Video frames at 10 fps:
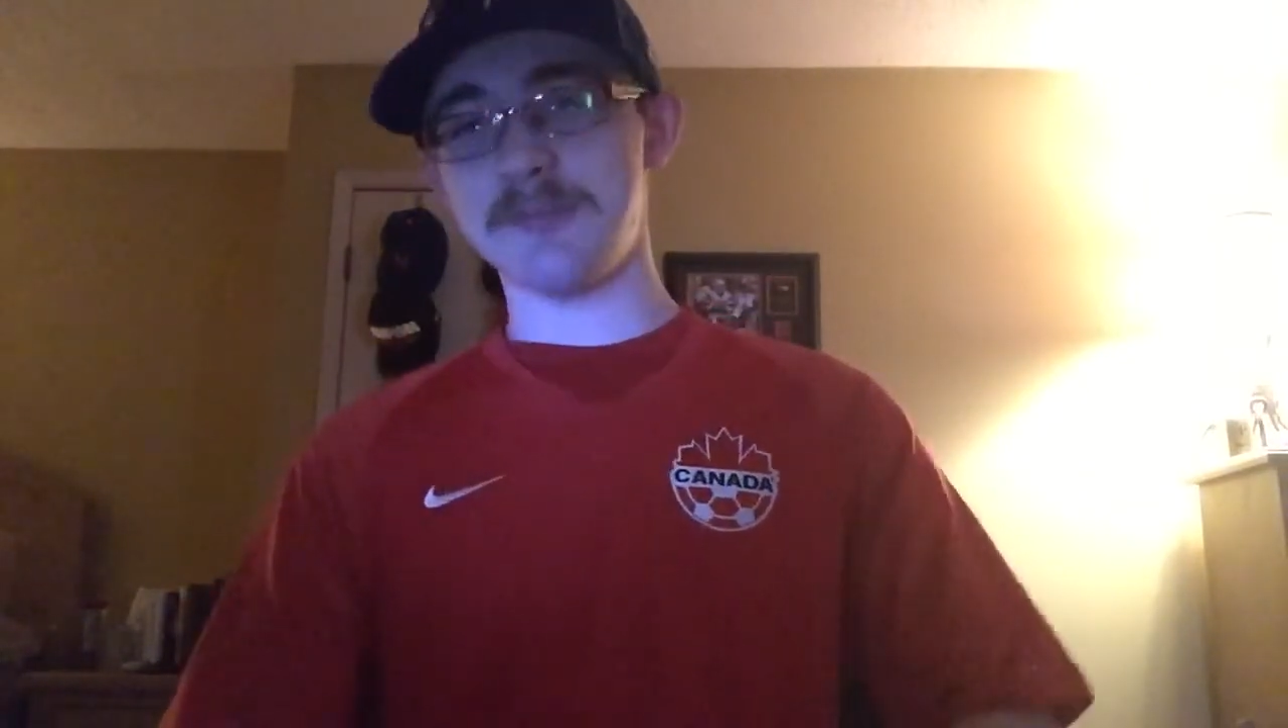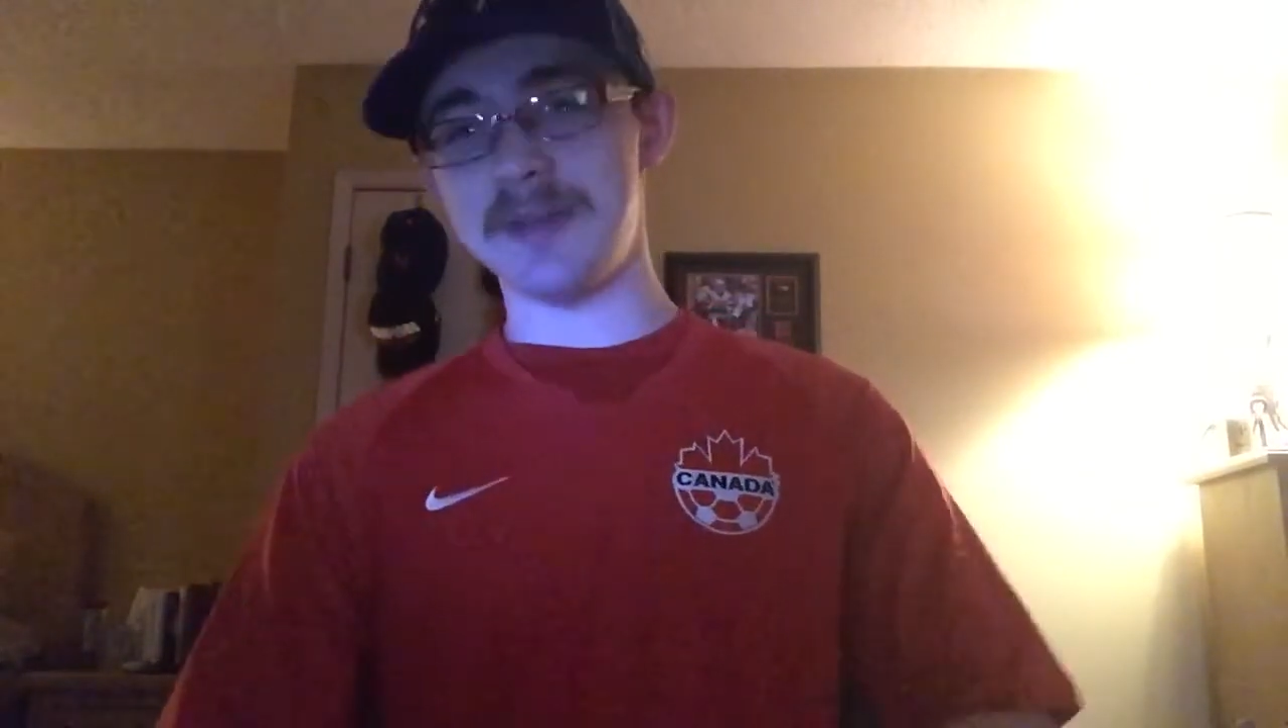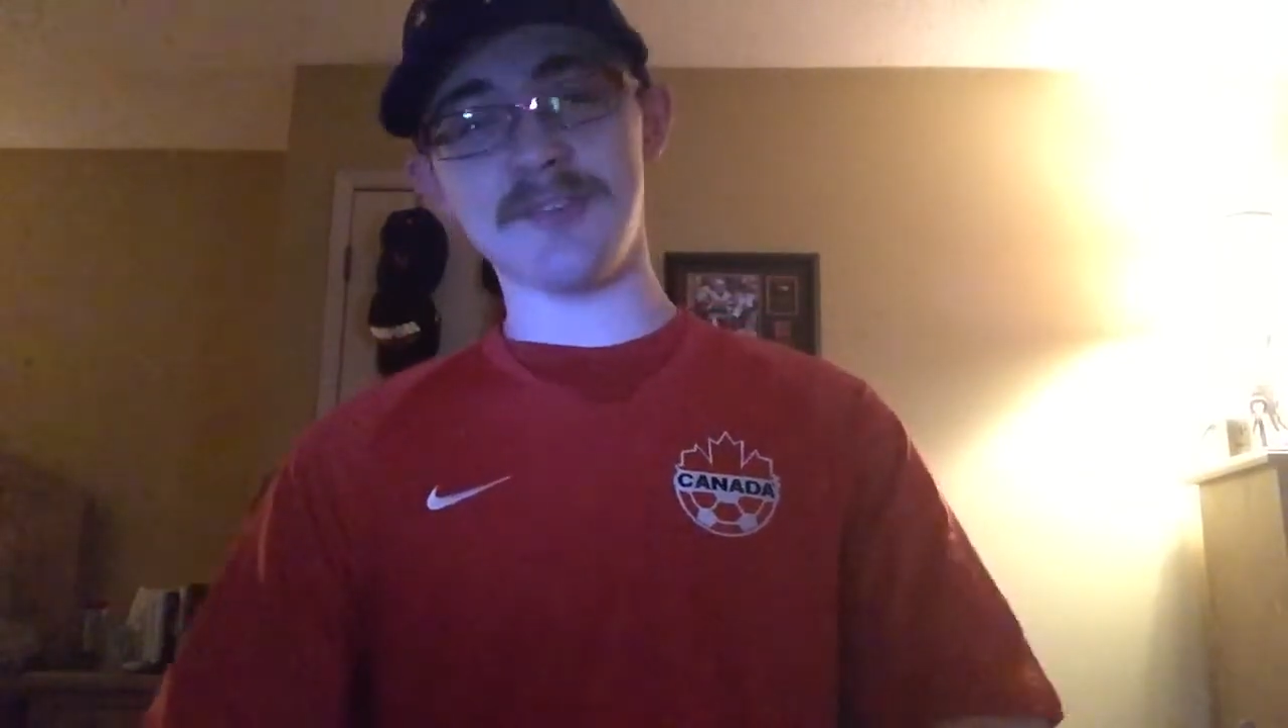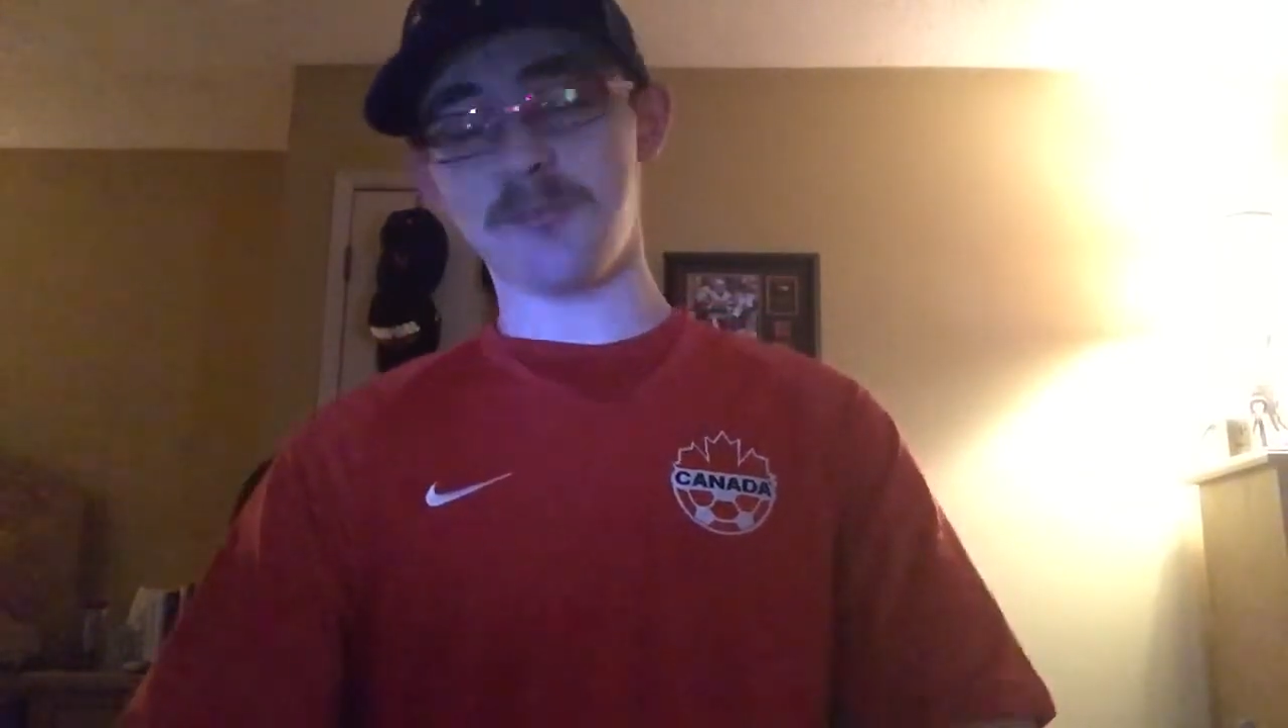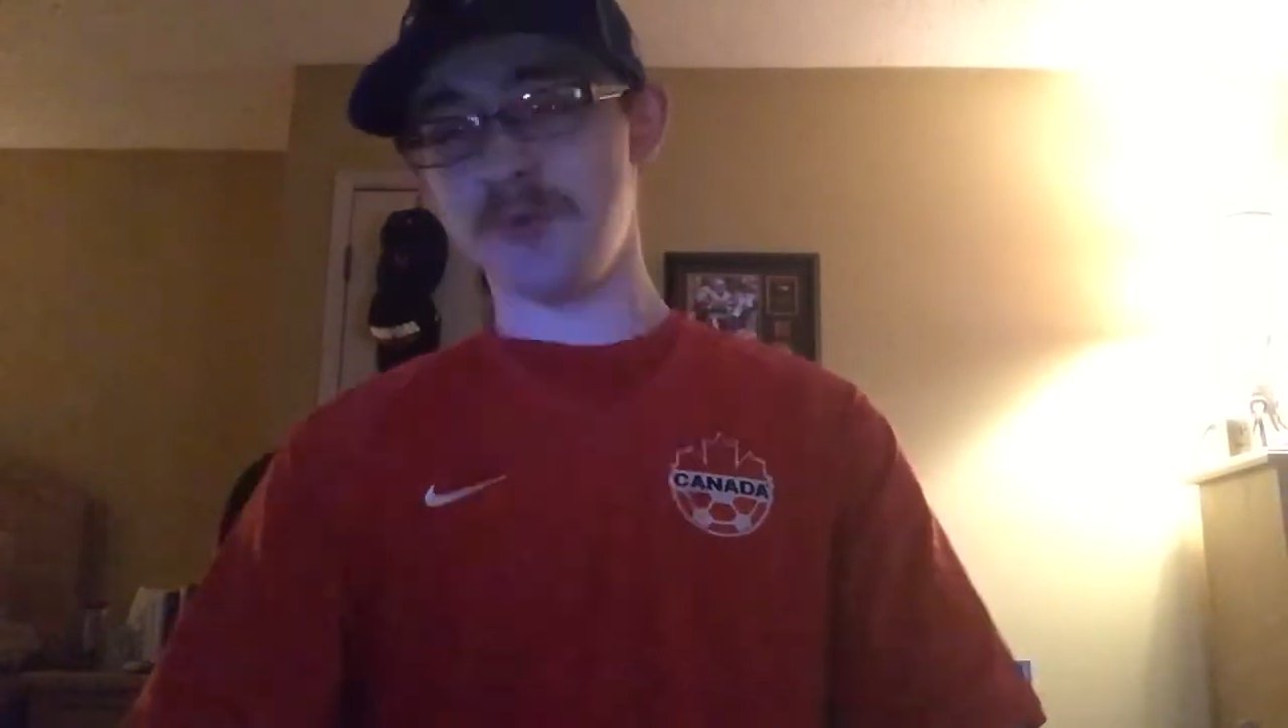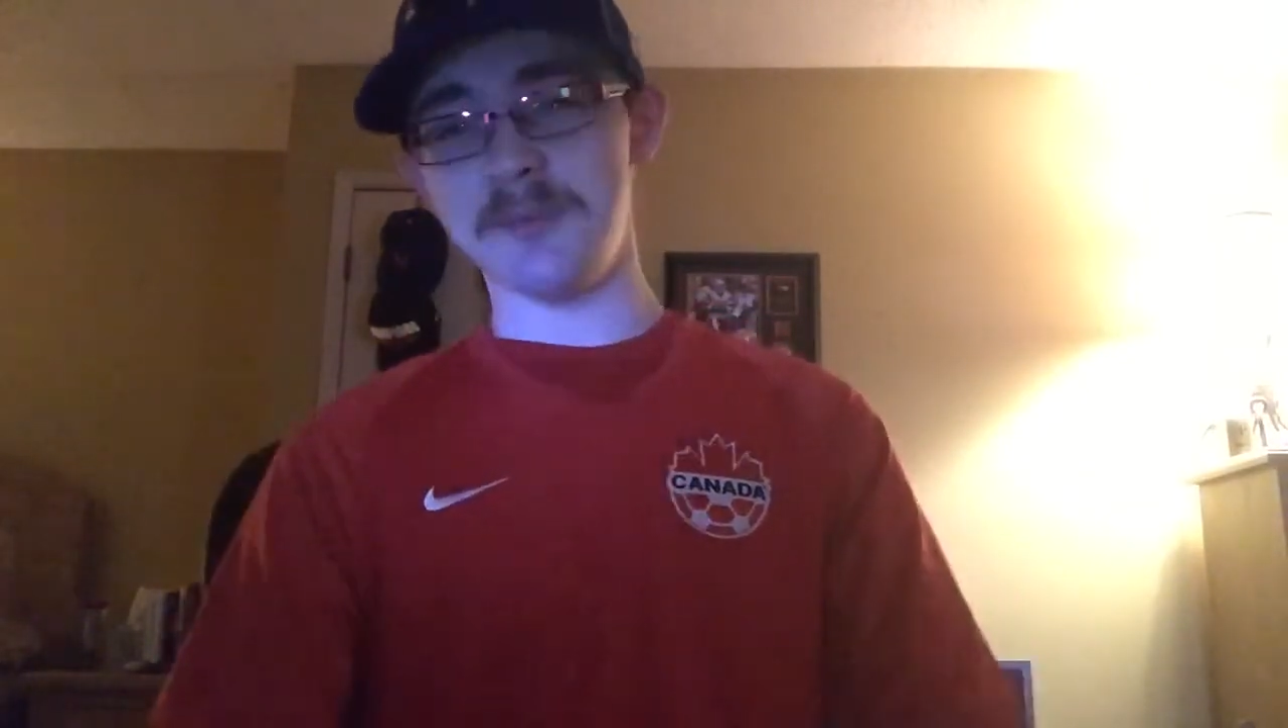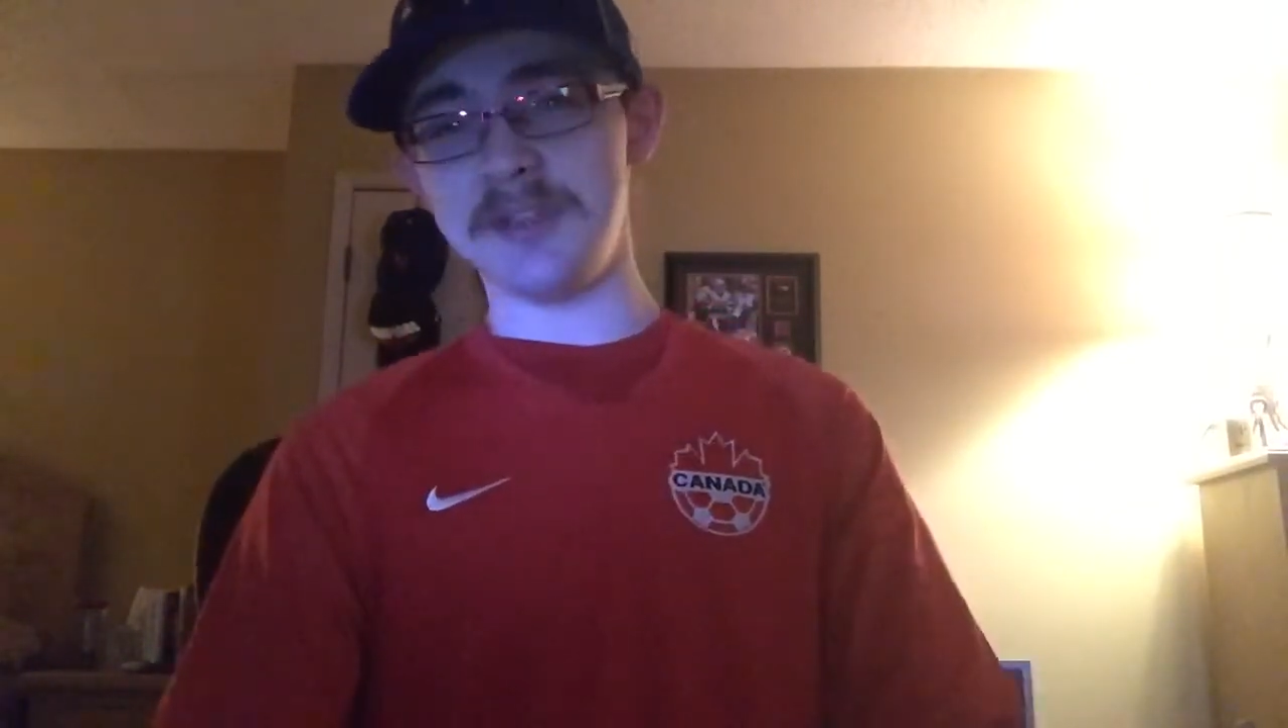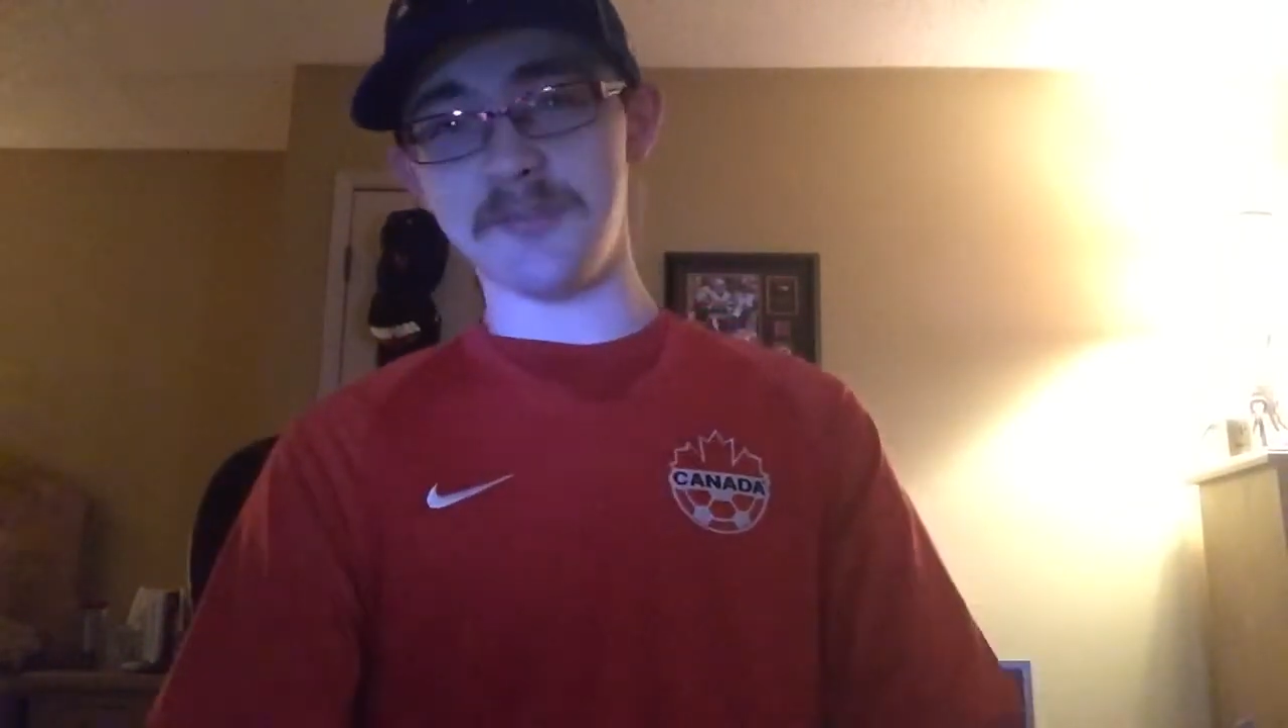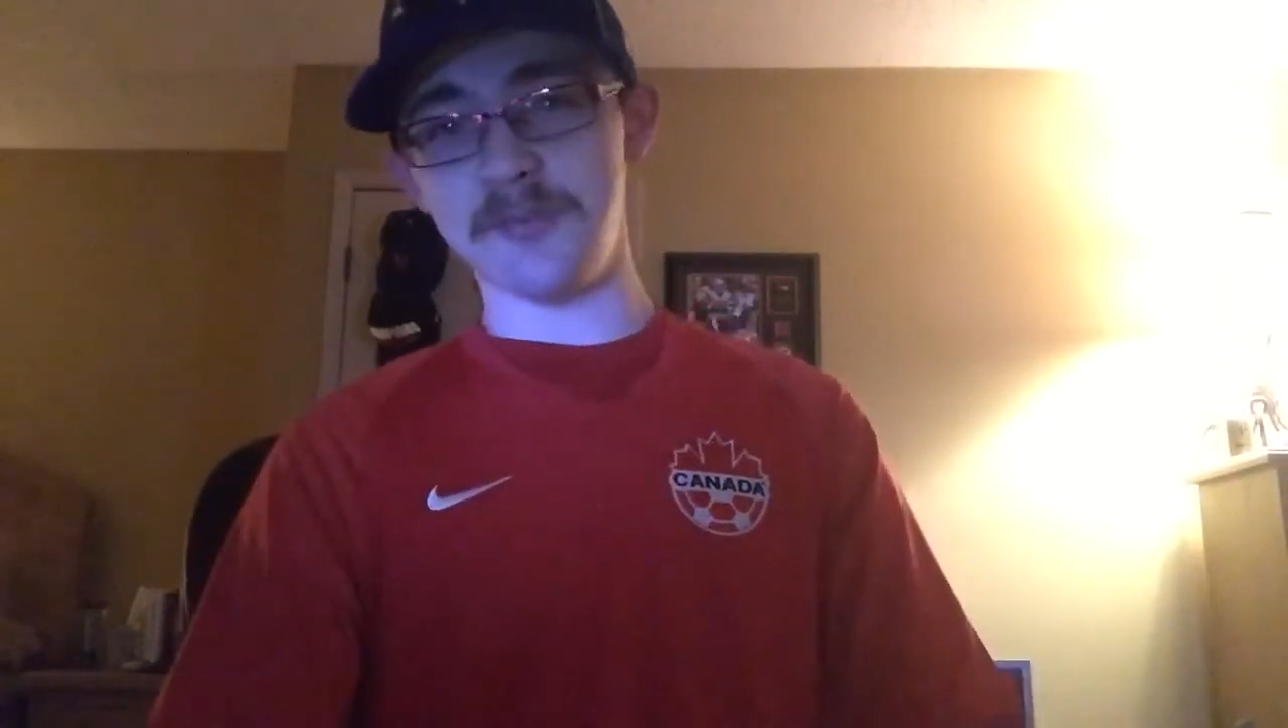best women's